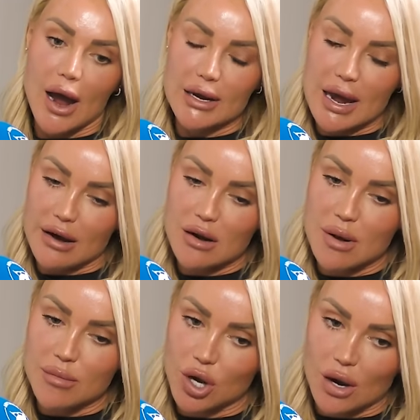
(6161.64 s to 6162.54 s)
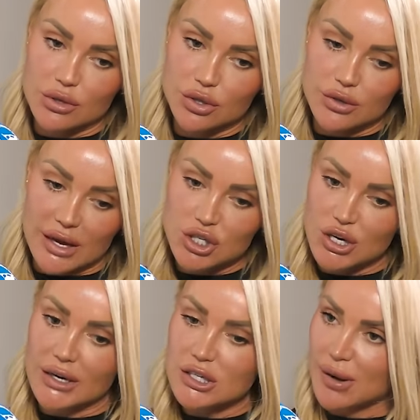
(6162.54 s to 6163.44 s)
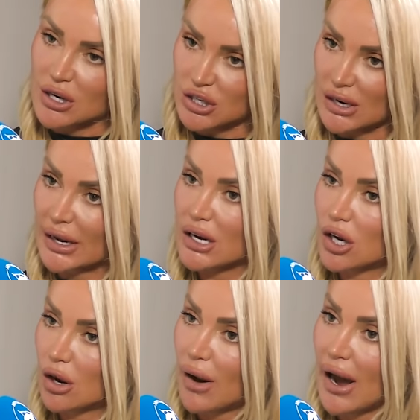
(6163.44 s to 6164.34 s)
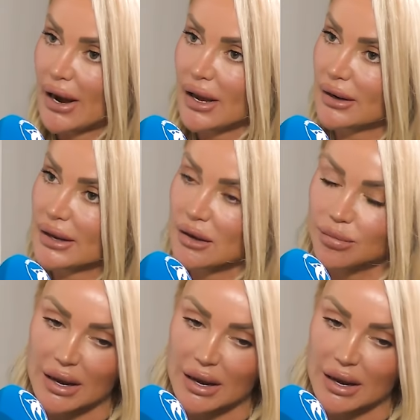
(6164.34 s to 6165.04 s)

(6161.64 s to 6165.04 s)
and yeah, I remember going through that shit, and especially like you know Hannah, like